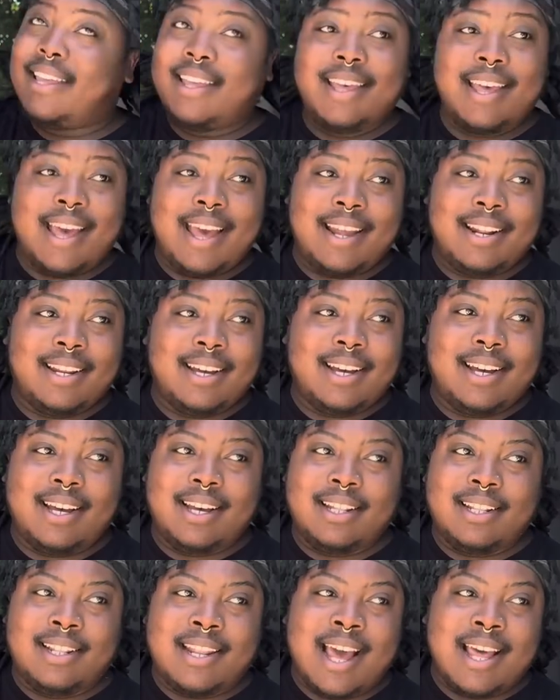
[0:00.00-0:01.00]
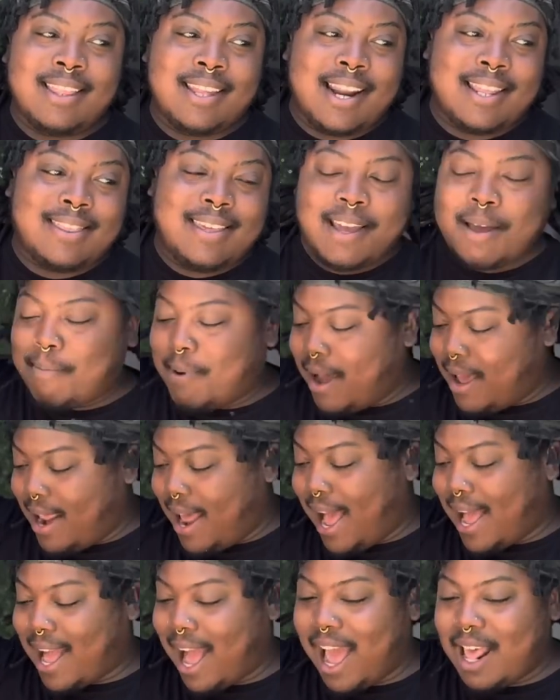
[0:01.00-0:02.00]
And now that I think about it,
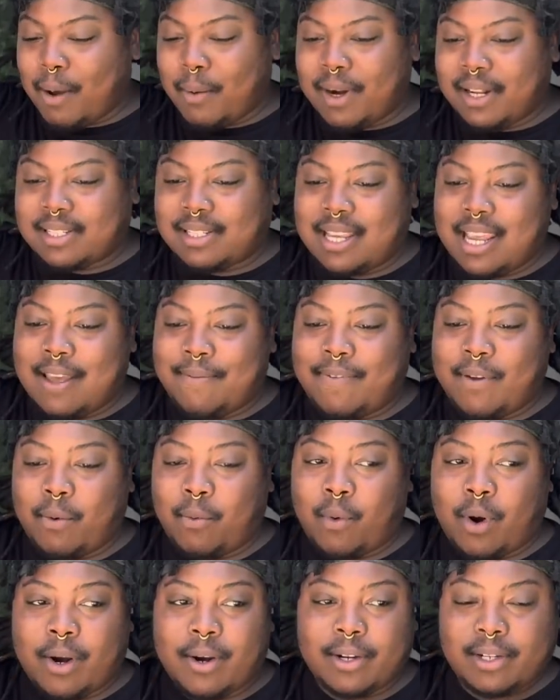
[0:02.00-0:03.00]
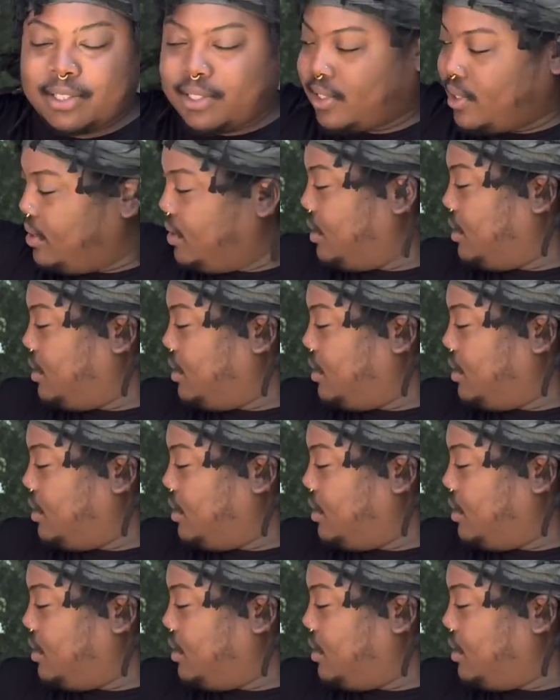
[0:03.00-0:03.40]
I kind of want to see if it works.